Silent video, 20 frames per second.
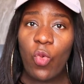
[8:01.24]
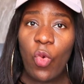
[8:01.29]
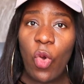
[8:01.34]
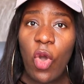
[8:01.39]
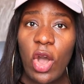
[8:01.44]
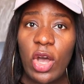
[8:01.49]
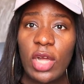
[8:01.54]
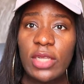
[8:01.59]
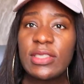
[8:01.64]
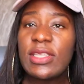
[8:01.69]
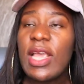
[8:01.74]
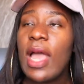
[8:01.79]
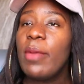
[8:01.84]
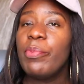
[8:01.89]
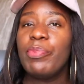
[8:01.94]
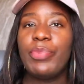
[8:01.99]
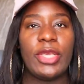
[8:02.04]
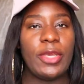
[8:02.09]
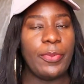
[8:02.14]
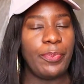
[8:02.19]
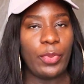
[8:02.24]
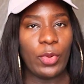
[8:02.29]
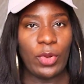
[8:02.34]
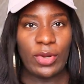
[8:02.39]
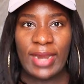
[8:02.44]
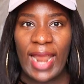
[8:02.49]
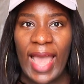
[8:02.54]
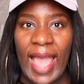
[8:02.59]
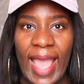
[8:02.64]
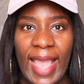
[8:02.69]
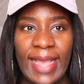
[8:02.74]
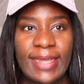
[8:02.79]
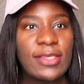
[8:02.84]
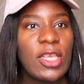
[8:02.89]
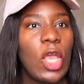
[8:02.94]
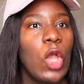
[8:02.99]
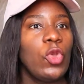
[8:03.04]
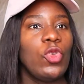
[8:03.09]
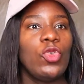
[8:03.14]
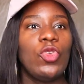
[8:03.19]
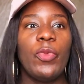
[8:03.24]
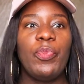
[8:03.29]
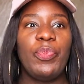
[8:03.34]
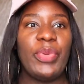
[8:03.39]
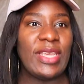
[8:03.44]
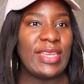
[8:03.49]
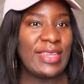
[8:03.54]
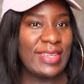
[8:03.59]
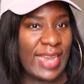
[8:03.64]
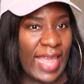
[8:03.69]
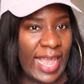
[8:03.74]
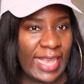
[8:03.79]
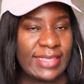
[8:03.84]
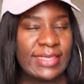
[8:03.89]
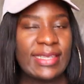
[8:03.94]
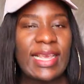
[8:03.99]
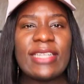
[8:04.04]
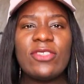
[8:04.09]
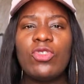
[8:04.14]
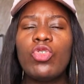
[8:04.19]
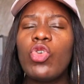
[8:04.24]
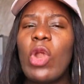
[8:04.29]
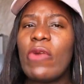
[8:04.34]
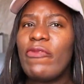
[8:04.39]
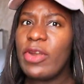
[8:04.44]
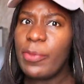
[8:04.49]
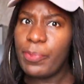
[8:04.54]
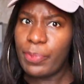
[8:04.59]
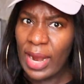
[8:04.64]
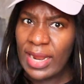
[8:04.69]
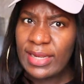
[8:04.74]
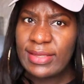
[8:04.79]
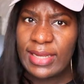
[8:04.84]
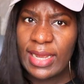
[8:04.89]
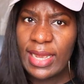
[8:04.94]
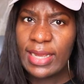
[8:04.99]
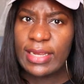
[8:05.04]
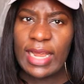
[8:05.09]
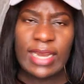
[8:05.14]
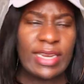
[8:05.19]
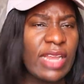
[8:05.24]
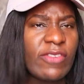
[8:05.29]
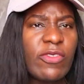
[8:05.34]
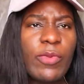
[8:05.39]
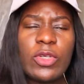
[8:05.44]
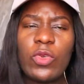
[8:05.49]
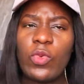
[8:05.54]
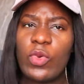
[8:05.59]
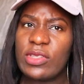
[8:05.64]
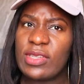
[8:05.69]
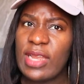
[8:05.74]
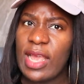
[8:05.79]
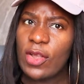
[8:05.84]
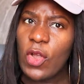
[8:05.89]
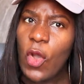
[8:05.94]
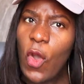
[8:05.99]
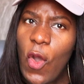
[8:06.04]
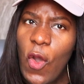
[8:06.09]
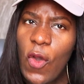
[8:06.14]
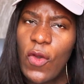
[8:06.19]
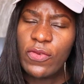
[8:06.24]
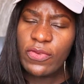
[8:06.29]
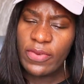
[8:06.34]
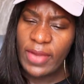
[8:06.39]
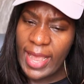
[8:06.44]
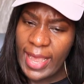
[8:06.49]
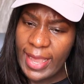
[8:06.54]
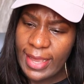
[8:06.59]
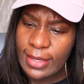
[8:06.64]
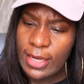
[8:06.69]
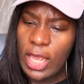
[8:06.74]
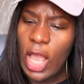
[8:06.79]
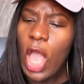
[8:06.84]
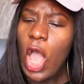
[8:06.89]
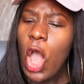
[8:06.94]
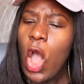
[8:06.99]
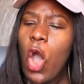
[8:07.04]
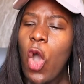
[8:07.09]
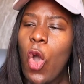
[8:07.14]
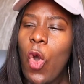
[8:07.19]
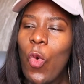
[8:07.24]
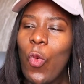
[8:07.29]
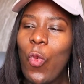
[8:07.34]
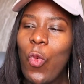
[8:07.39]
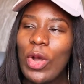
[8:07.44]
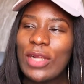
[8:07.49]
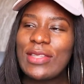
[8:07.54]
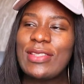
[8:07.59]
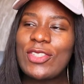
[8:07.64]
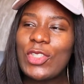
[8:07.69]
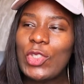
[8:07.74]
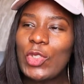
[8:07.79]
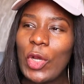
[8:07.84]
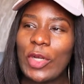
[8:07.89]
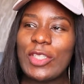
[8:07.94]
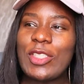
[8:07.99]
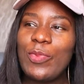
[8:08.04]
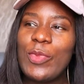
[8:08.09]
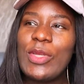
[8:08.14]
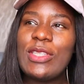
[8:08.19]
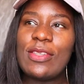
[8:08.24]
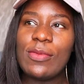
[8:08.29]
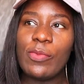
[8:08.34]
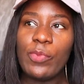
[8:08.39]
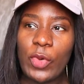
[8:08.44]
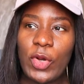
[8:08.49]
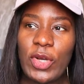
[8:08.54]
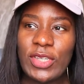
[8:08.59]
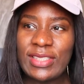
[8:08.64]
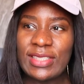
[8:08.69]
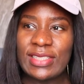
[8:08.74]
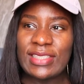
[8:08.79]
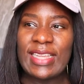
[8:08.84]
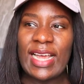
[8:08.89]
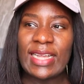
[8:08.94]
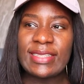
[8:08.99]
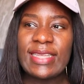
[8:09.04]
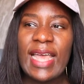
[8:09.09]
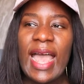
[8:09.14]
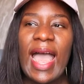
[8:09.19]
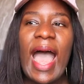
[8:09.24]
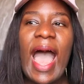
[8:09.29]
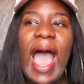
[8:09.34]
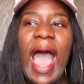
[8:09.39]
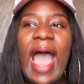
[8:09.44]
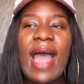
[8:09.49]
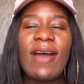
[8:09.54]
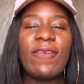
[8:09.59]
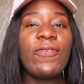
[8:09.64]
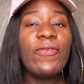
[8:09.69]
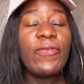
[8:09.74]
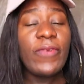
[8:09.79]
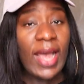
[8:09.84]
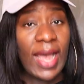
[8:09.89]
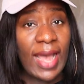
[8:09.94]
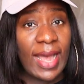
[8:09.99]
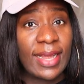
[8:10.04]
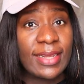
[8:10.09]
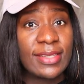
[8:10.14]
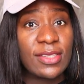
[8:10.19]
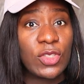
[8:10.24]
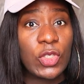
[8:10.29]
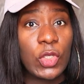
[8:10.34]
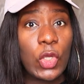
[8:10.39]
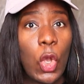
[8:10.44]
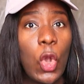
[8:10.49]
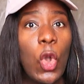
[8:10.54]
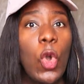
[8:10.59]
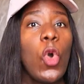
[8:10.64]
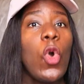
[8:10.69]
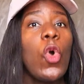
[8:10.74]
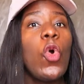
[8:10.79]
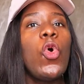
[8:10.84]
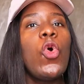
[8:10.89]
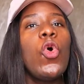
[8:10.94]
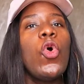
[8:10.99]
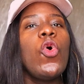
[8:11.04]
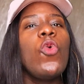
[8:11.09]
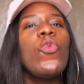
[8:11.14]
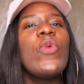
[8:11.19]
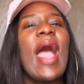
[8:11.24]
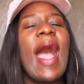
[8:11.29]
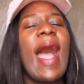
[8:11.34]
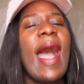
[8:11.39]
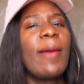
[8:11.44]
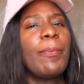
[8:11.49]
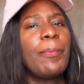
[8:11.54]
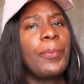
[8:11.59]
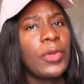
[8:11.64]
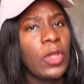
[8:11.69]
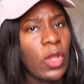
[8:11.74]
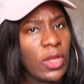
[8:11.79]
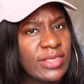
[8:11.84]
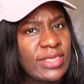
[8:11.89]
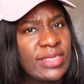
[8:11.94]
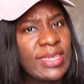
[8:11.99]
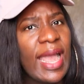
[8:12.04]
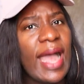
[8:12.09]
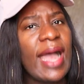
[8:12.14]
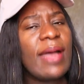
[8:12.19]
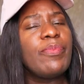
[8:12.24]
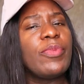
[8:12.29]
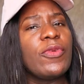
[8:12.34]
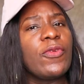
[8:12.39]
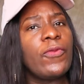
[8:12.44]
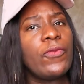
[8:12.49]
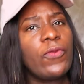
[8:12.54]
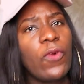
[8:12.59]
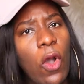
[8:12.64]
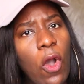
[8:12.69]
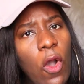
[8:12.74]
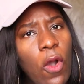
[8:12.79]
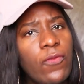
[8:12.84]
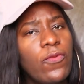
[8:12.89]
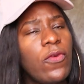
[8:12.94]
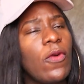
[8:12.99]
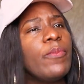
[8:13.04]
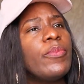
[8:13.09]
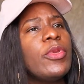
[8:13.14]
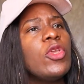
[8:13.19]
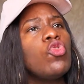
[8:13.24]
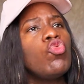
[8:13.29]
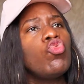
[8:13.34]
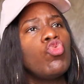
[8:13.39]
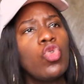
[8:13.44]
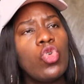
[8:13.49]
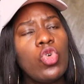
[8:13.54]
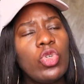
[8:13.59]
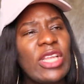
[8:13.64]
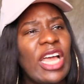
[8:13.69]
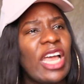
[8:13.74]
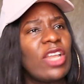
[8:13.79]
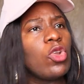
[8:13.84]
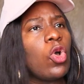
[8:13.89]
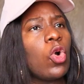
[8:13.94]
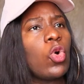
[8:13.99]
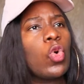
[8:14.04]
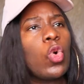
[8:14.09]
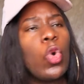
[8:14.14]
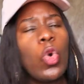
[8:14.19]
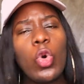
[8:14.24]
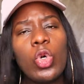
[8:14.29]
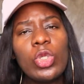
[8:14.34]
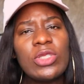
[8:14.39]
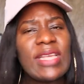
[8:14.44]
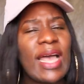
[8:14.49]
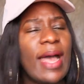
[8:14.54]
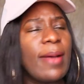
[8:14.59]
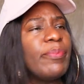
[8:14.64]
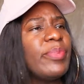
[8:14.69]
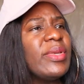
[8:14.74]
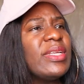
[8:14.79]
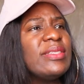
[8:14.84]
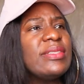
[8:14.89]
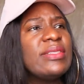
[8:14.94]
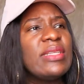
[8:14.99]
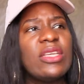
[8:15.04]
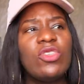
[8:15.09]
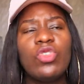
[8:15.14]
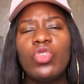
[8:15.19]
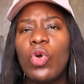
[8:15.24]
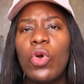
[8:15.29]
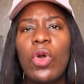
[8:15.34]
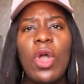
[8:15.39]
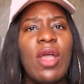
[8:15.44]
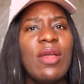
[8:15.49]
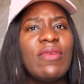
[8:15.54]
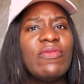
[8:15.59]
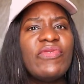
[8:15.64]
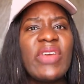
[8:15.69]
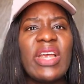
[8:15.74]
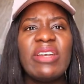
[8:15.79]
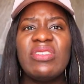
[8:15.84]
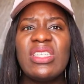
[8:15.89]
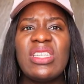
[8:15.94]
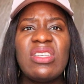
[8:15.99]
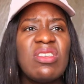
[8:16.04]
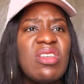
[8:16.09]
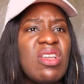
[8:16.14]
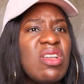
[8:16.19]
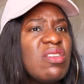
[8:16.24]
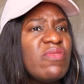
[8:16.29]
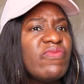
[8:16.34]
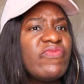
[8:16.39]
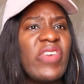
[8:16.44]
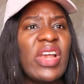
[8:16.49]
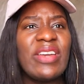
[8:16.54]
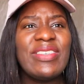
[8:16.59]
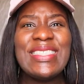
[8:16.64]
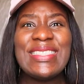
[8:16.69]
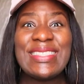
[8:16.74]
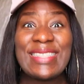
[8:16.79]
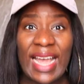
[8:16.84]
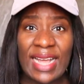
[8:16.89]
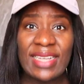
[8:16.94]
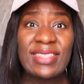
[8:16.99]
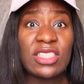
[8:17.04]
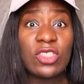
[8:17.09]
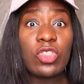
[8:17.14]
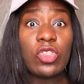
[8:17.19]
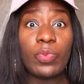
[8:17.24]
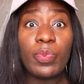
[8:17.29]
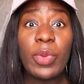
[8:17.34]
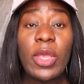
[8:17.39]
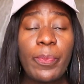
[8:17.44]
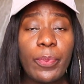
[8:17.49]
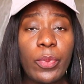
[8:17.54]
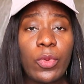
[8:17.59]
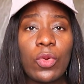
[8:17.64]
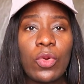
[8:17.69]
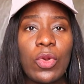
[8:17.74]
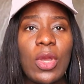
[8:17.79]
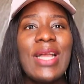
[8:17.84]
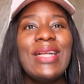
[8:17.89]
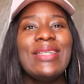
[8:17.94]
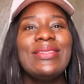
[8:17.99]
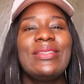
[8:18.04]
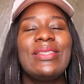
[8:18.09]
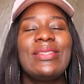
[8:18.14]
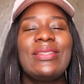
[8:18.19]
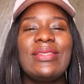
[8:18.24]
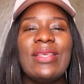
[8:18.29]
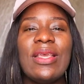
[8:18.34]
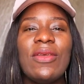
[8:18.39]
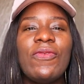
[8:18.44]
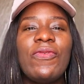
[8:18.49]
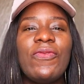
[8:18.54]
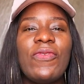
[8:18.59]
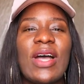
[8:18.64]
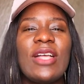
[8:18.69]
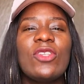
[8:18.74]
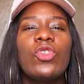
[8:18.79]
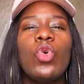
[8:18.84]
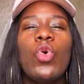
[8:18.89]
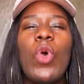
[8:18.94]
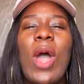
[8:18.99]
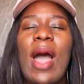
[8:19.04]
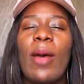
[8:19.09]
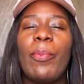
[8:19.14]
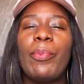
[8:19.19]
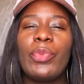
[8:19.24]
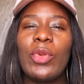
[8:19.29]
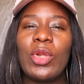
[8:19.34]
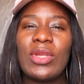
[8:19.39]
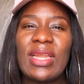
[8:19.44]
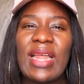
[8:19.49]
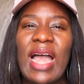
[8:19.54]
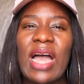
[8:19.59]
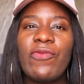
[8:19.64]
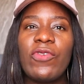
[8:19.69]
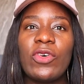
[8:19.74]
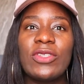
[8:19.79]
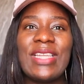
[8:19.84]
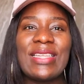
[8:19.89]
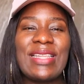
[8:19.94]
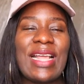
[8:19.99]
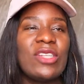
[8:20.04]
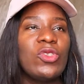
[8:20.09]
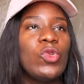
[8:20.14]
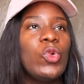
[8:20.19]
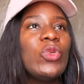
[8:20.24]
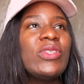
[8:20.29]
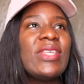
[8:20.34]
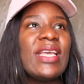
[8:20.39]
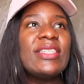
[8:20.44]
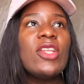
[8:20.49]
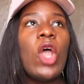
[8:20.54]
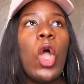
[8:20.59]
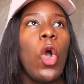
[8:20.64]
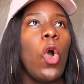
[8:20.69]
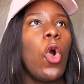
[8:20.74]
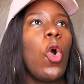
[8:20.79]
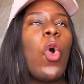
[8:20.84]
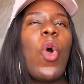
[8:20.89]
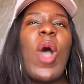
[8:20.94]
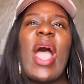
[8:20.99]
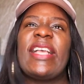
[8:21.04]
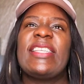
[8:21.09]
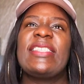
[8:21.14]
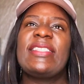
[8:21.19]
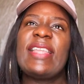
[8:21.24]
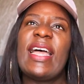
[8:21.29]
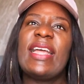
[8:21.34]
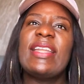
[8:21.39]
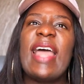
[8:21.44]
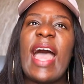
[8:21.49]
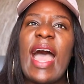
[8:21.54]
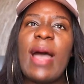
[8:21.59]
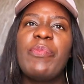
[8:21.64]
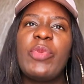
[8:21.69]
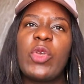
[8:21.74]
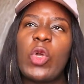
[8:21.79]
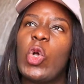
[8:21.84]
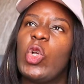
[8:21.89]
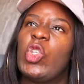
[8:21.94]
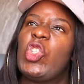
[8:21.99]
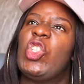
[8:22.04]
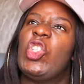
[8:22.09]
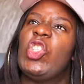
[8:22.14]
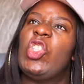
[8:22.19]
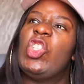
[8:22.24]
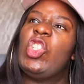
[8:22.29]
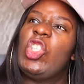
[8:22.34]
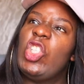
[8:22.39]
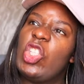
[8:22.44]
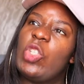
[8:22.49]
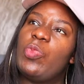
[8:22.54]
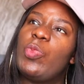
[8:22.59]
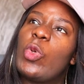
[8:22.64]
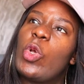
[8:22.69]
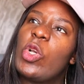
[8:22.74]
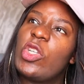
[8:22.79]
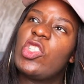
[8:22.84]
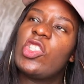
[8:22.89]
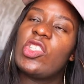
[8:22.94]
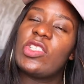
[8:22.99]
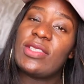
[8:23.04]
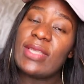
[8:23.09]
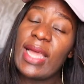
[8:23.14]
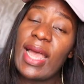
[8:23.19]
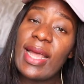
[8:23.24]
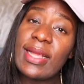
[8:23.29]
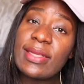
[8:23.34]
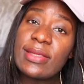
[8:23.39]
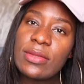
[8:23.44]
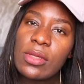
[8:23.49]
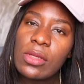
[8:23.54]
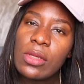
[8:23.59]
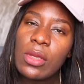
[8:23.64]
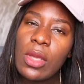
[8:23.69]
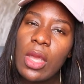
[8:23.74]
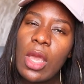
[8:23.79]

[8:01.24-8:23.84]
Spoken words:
words, being polite, you know, being nice. She had rebranded and everybody was like, oh, fine. What shocked me the most is that her fans, who were applauding her before for being rude and uncouth and being, you know, very, very nasty to people, the same fans who applauded her for that and who said, oh, I stan her because she's this, because she's that,